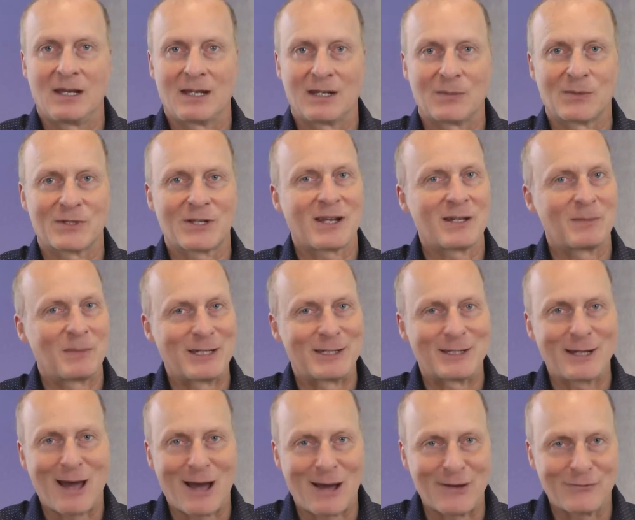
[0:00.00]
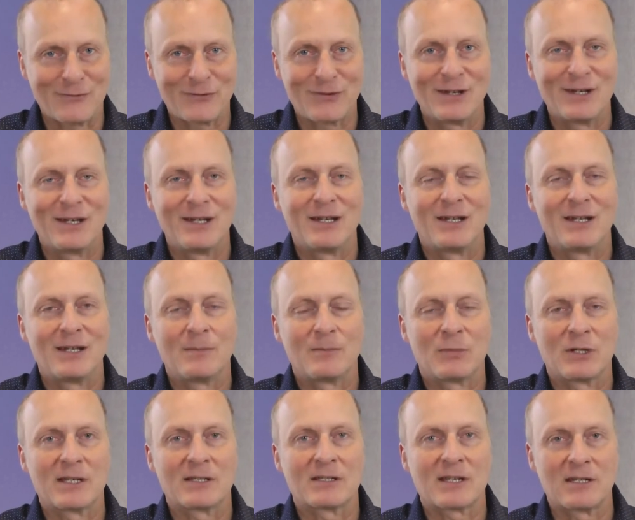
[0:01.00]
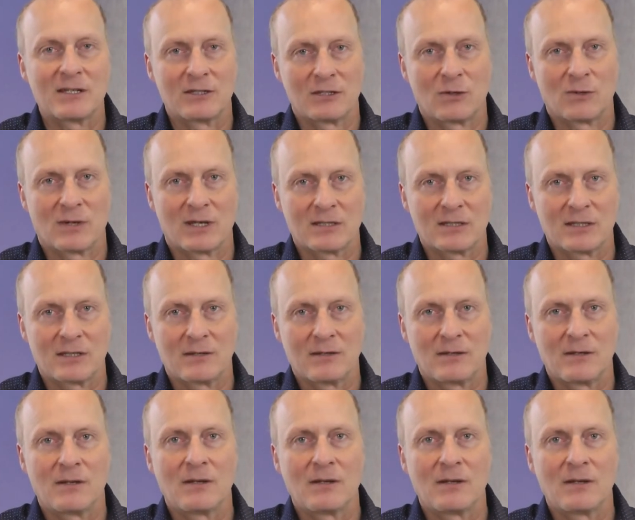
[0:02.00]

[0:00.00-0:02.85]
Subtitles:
And it was going to be tough, but he said he'd do it.